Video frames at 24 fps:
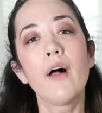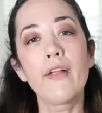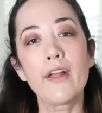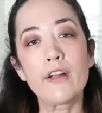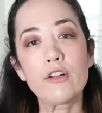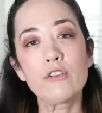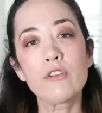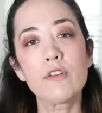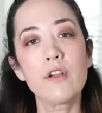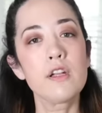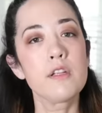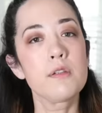
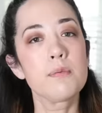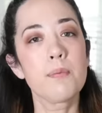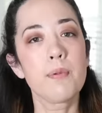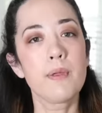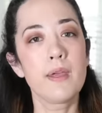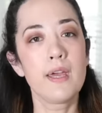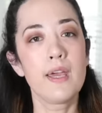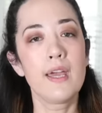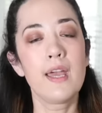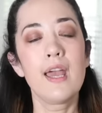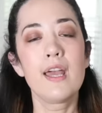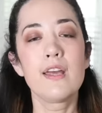Electrolytes
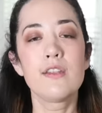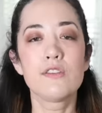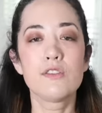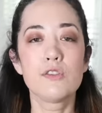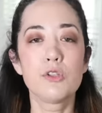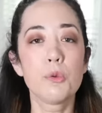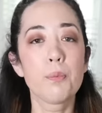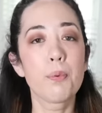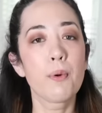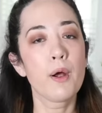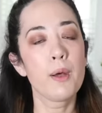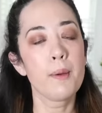play a
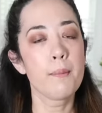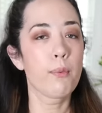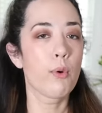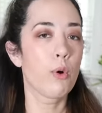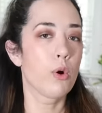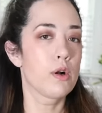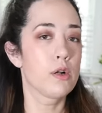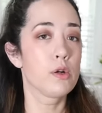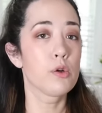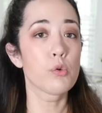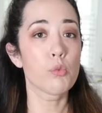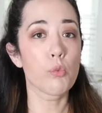super
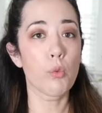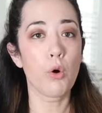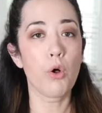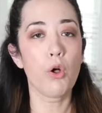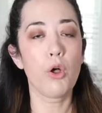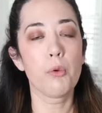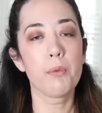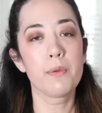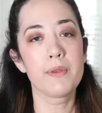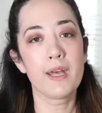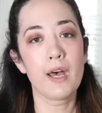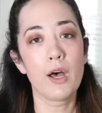important
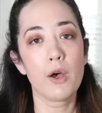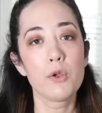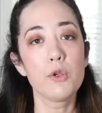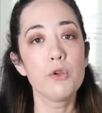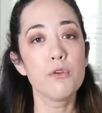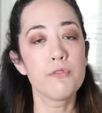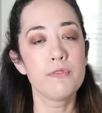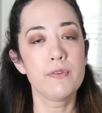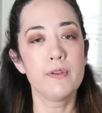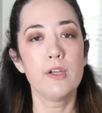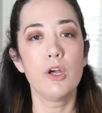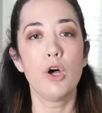role with how
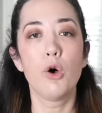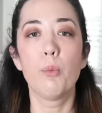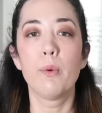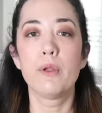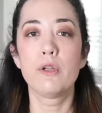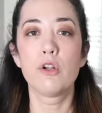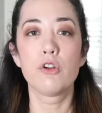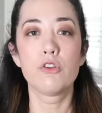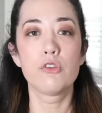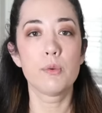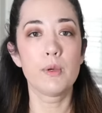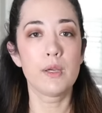you feel
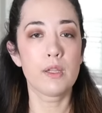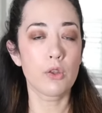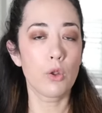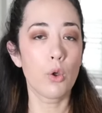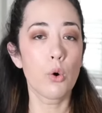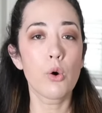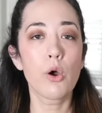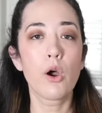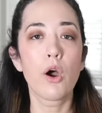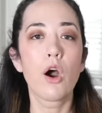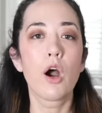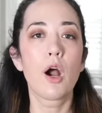when you're doing
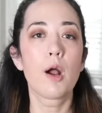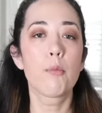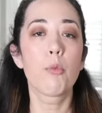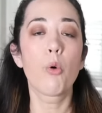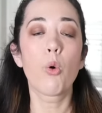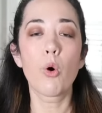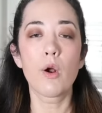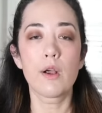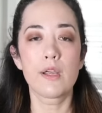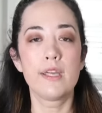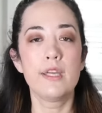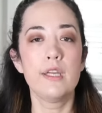low carb
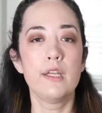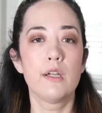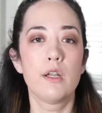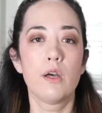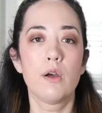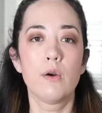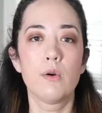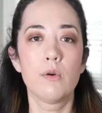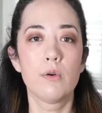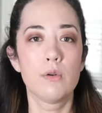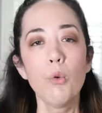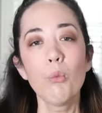or
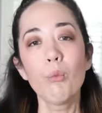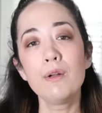keto.